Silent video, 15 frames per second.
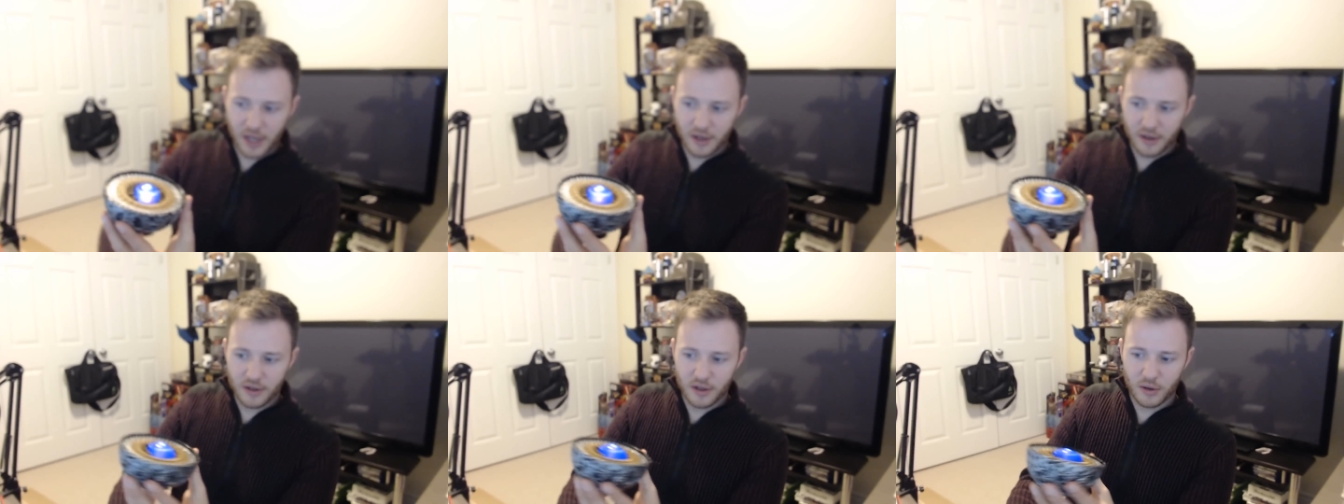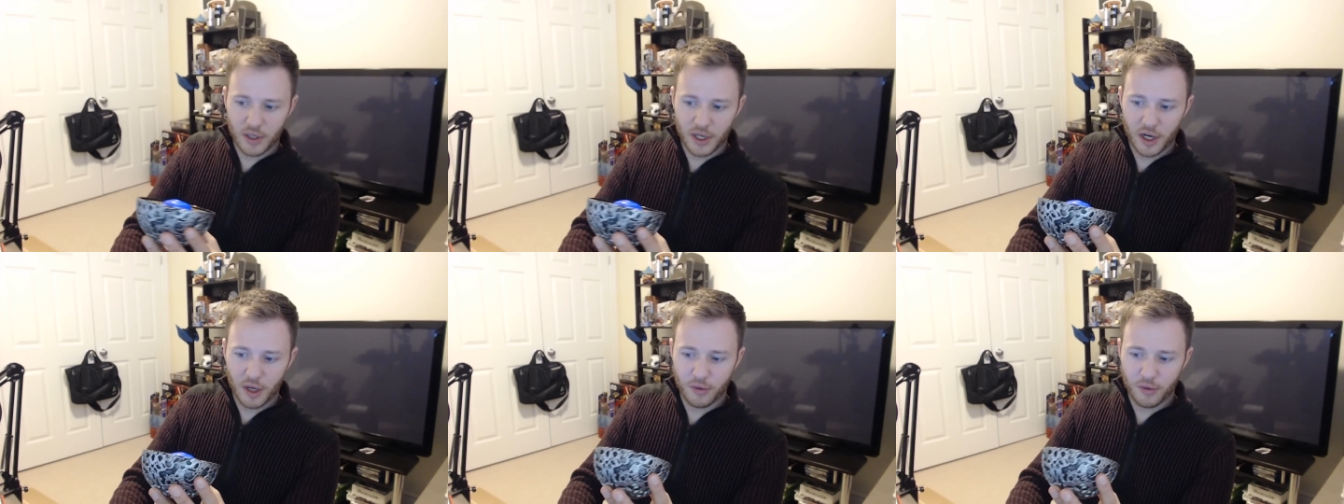it, you know,
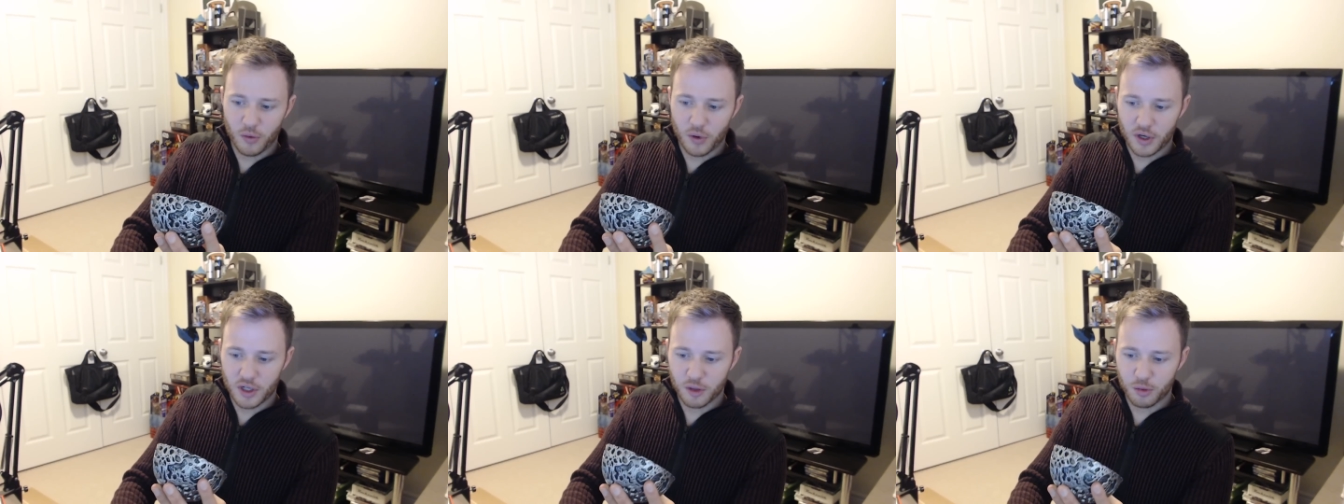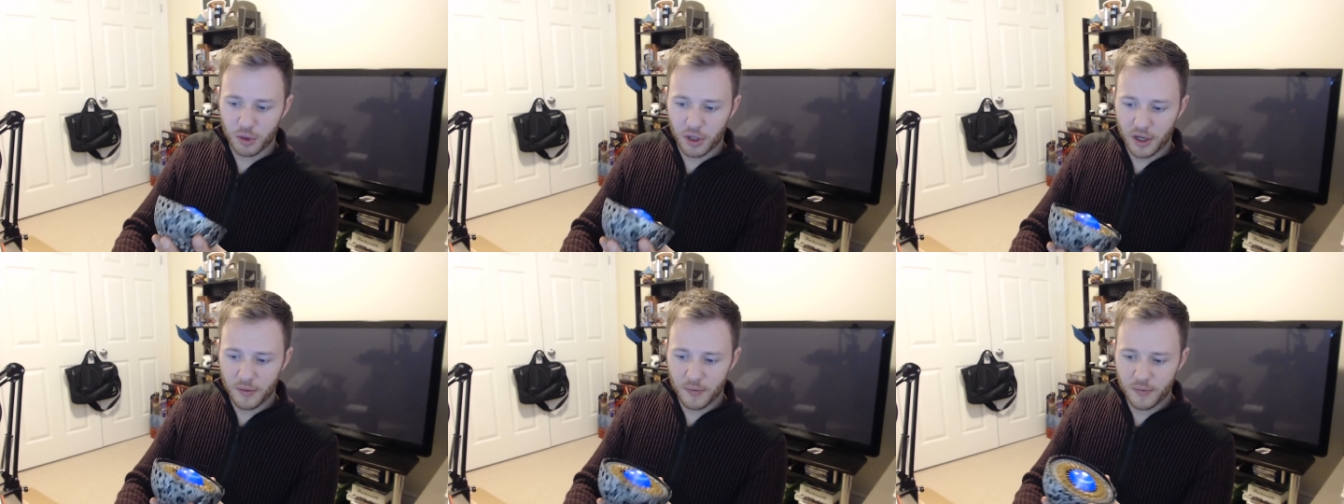lit up if you want to
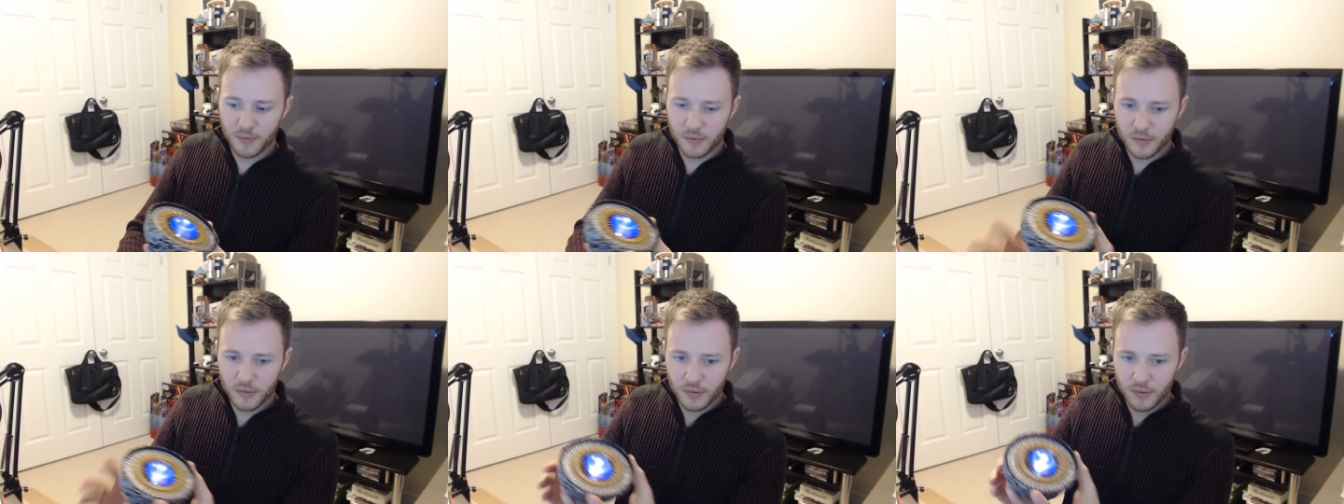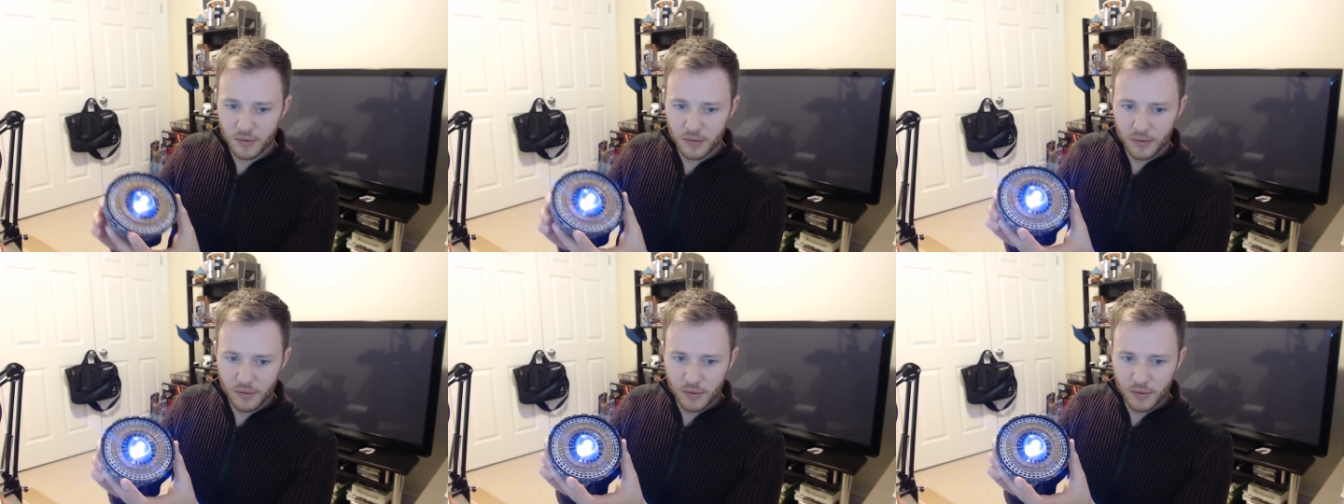display it.
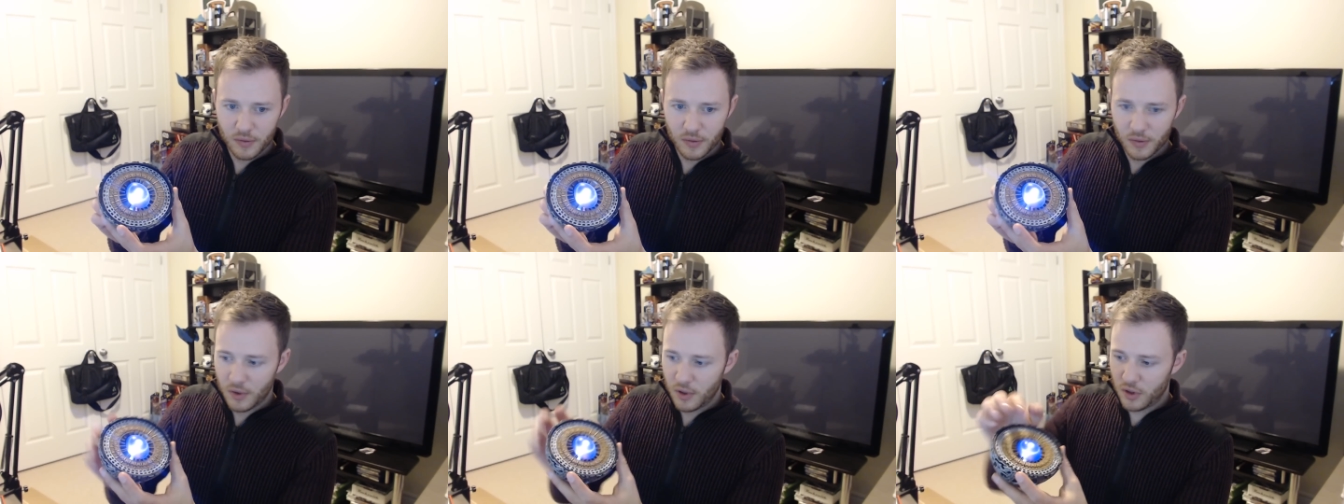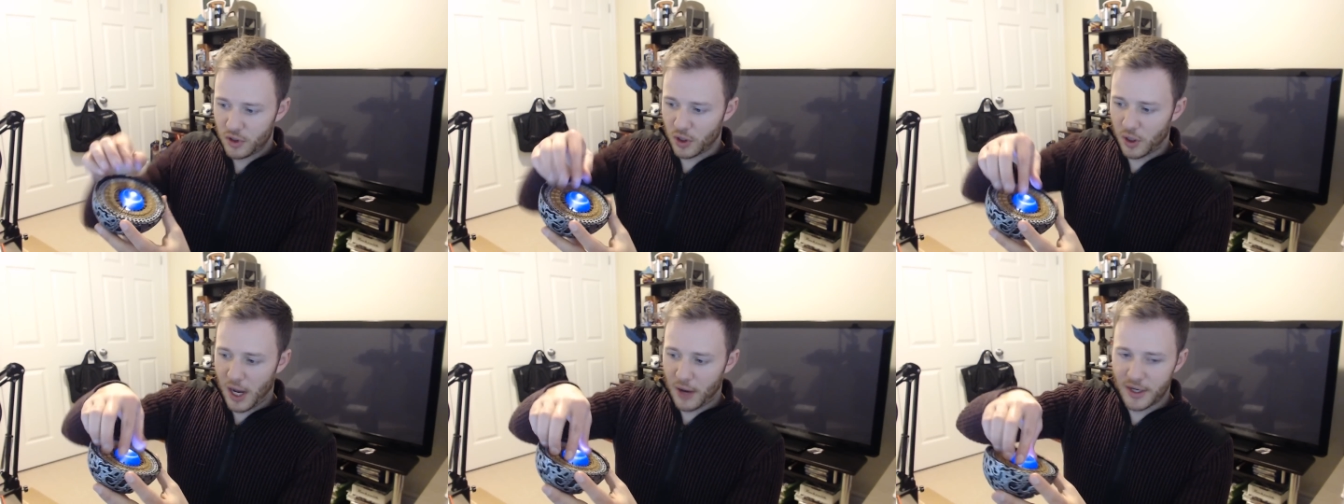
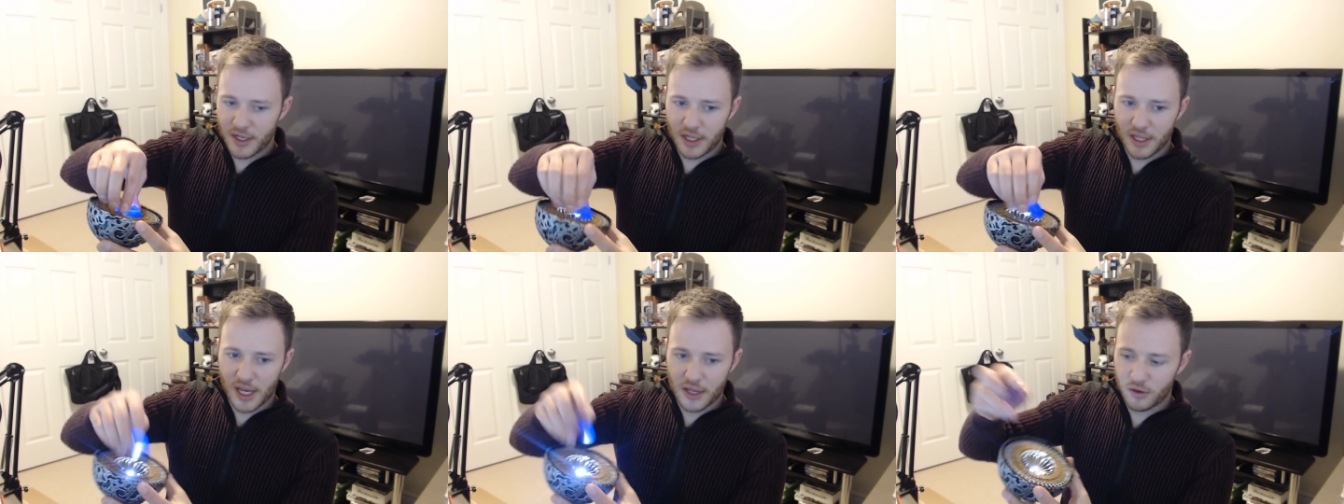So how I did that,